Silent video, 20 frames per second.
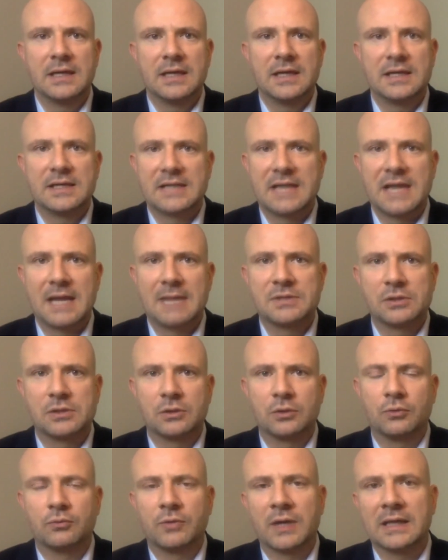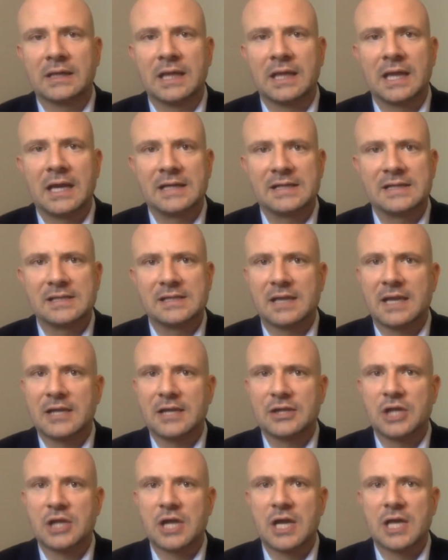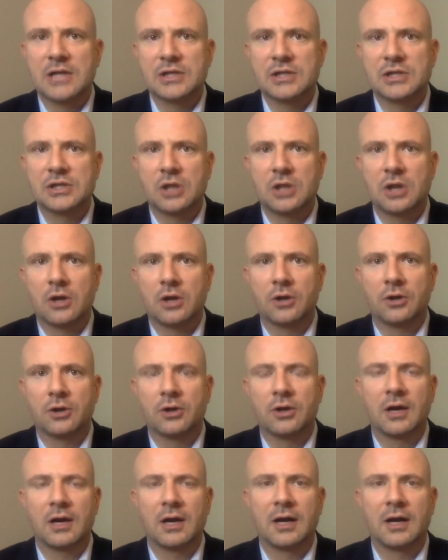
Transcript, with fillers: is an absolute red line slash non-starter.